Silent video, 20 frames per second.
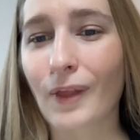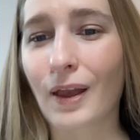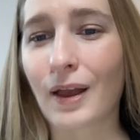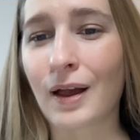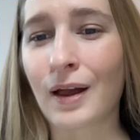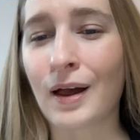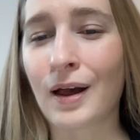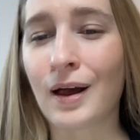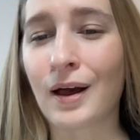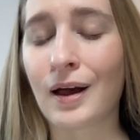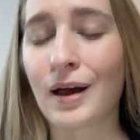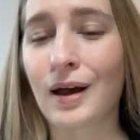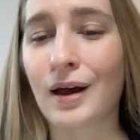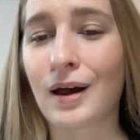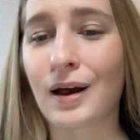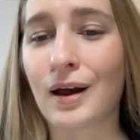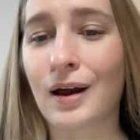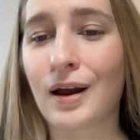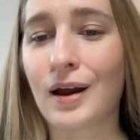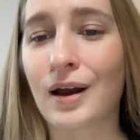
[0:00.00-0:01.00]

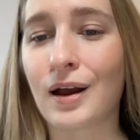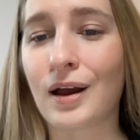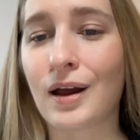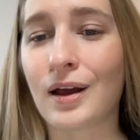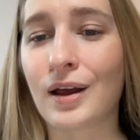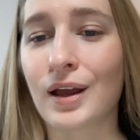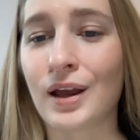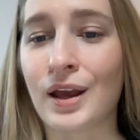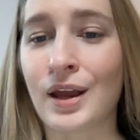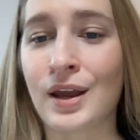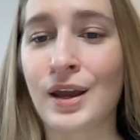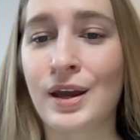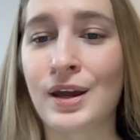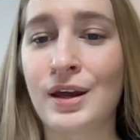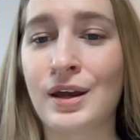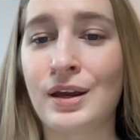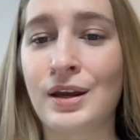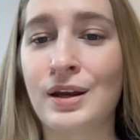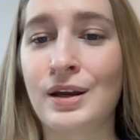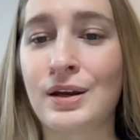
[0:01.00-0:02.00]
That's
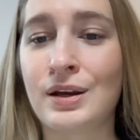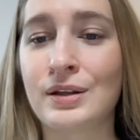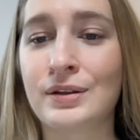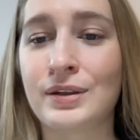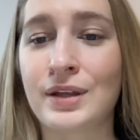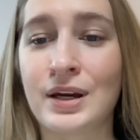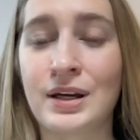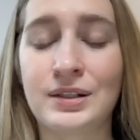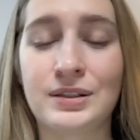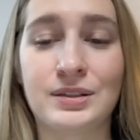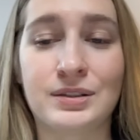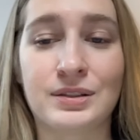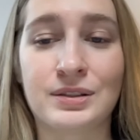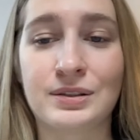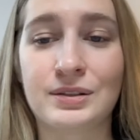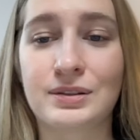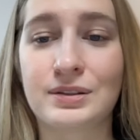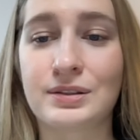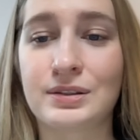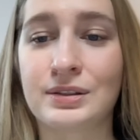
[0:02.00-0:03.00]

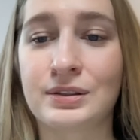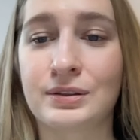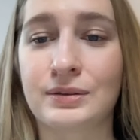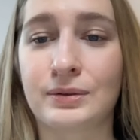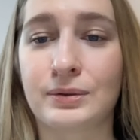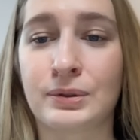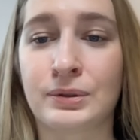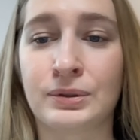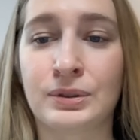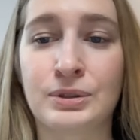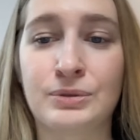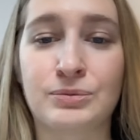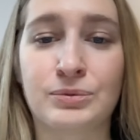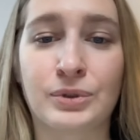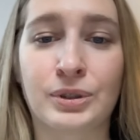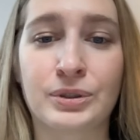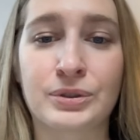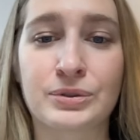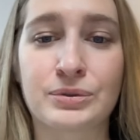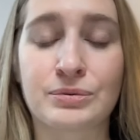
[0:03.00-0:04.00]
it. It only
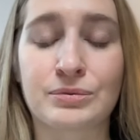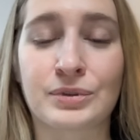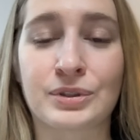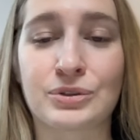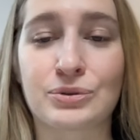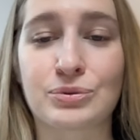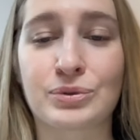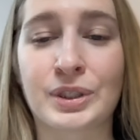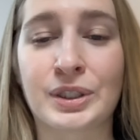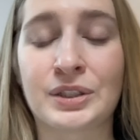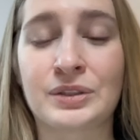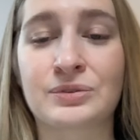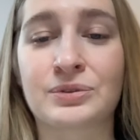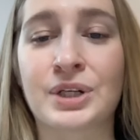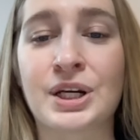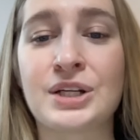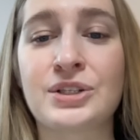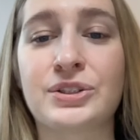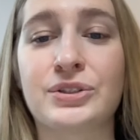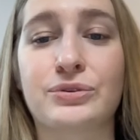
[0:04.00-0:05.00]
works on trading
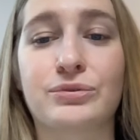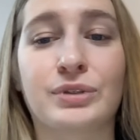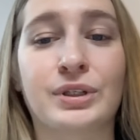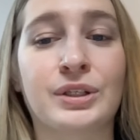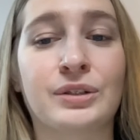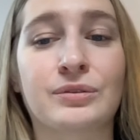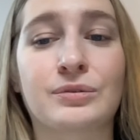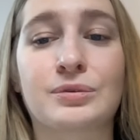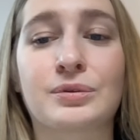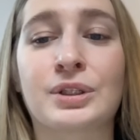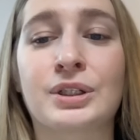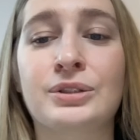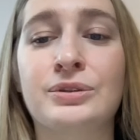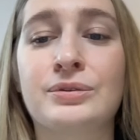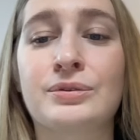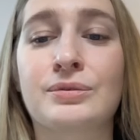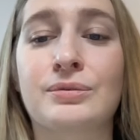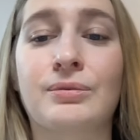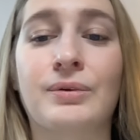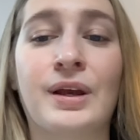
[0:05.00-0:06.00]
range, trading
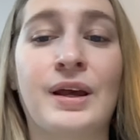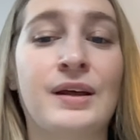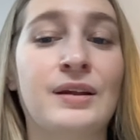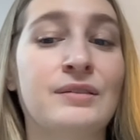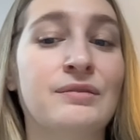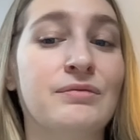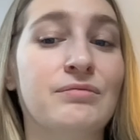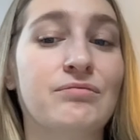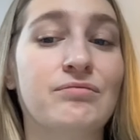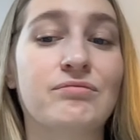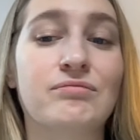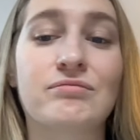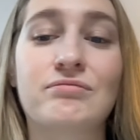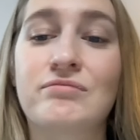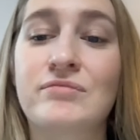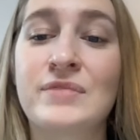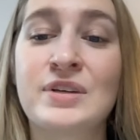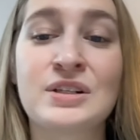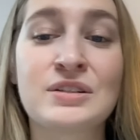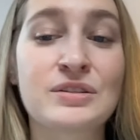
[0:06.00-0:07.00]
corridor, and
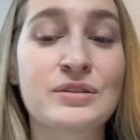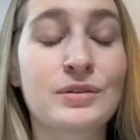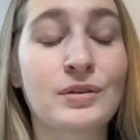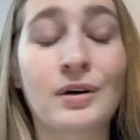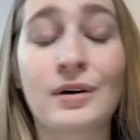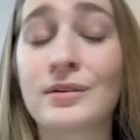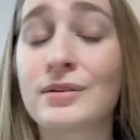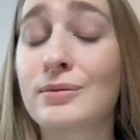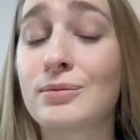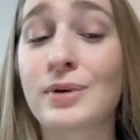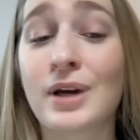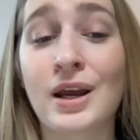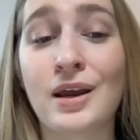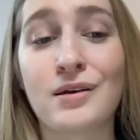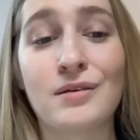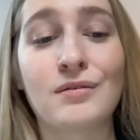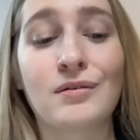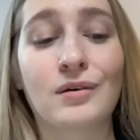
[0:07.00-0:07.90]
there's no other way.